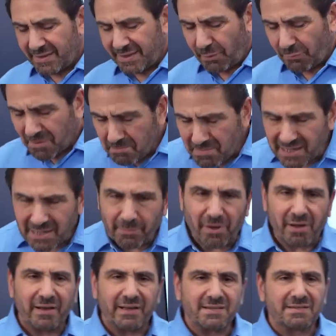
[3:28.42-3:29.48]
that we
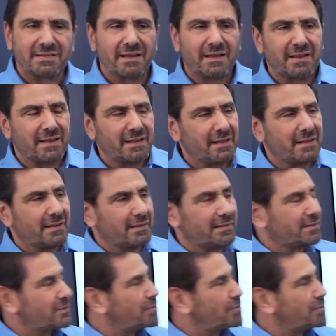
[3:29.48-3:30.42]
minimize the